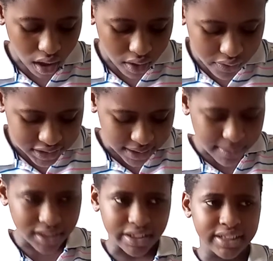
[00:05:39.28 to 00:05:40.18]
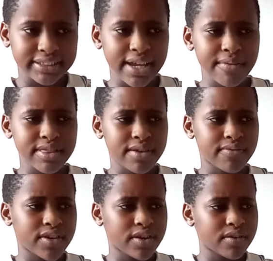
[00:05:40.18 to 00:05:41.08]
There's something I was gonna say with that
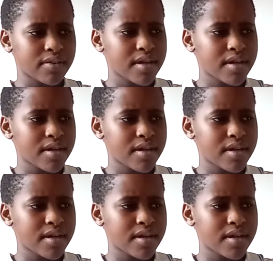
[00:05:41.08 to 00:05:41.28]
video.